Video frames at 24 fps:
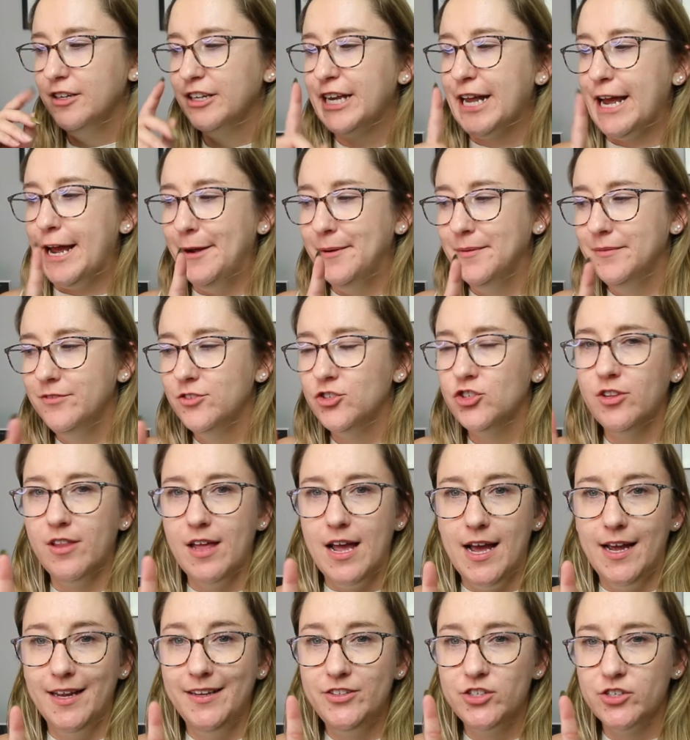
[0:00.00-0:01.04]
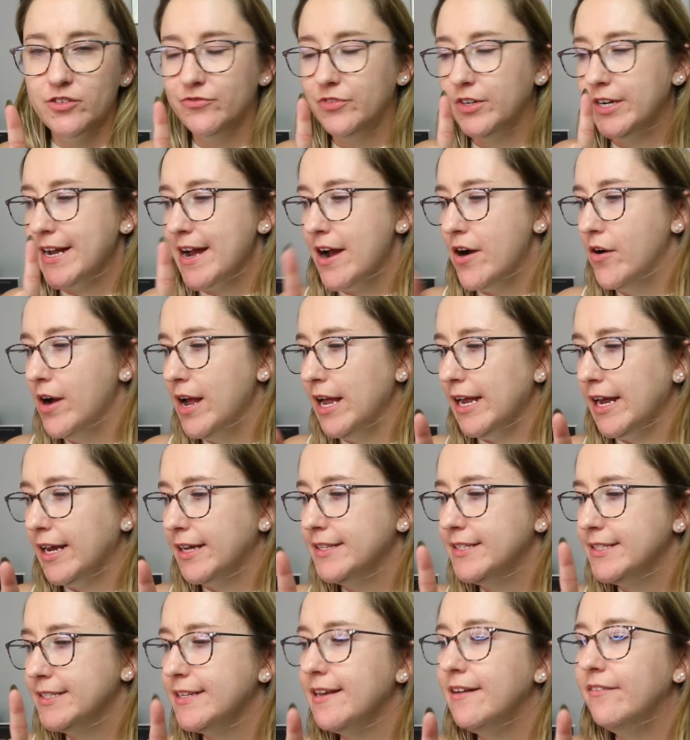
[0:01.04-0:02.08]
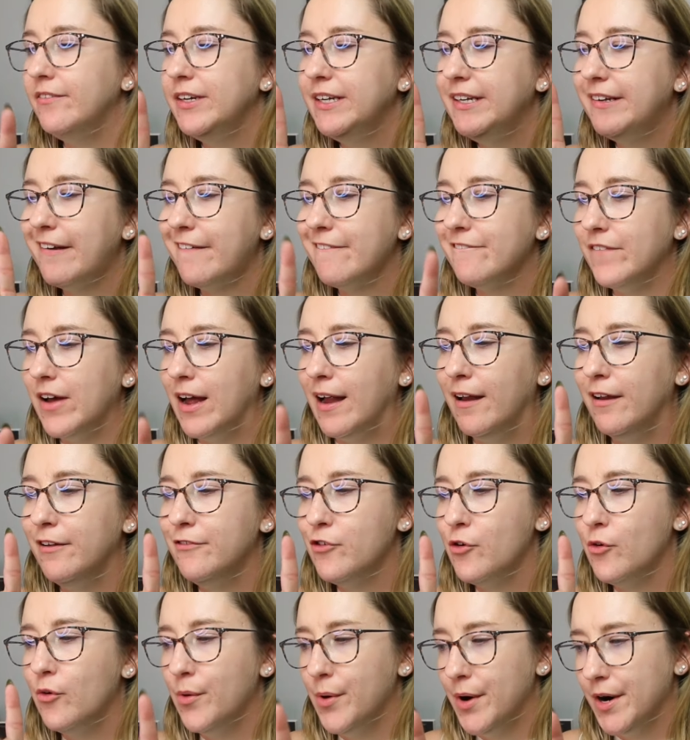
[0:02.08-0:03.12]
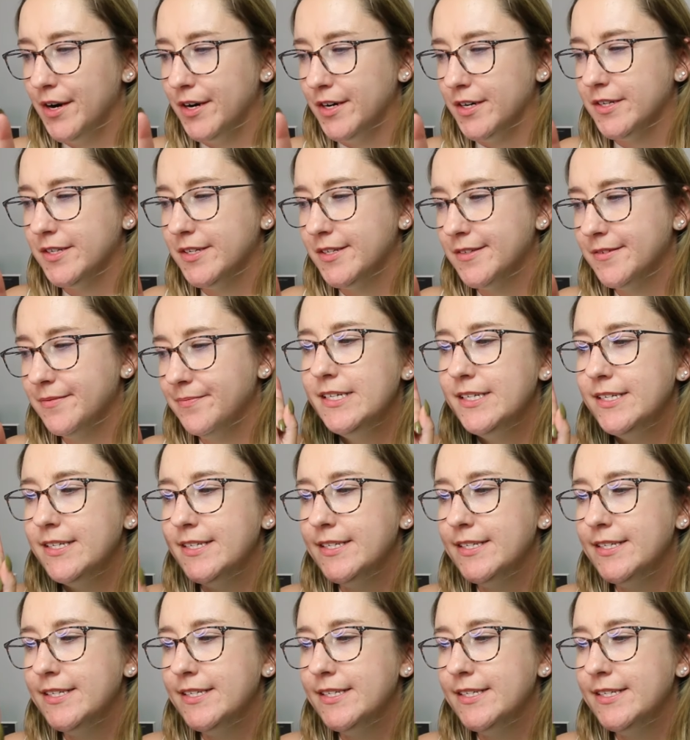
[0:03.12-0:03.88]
Okay, July, don't freak out. I had 75 orders.